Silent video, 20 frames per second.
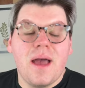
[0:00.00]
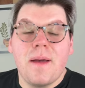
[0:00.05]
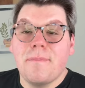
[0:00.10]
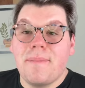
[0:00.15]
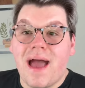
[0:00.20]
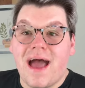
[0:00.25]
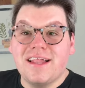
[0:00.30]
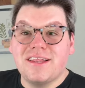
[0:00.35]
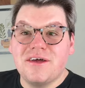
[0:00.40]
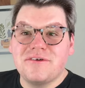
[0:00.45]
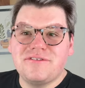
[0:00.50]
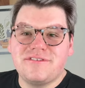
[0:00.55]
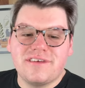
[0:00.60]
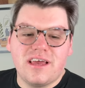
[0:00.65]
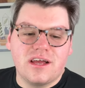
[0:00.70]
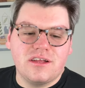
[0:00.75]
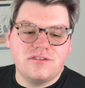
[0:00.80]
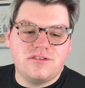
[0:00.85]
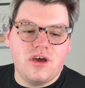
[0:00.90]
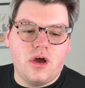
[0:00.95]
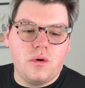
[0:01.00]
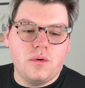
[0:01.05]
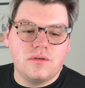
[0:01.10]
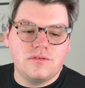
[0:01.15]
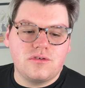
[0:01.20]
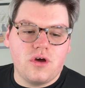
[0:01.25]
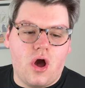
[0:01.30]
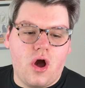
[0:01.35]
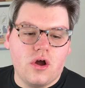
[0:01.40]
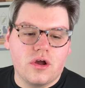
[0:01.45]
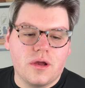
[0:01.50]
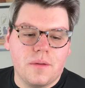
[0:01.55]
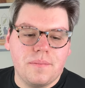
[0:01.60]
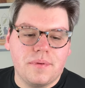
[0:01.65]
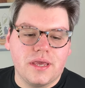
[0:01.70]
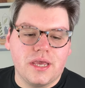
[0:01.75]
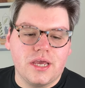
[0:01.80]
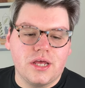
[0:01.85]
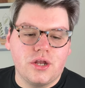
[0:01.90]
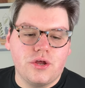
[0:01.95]
Palo Santo tonka
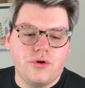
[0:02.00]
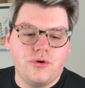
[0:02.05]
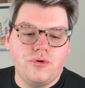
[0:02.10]
bean,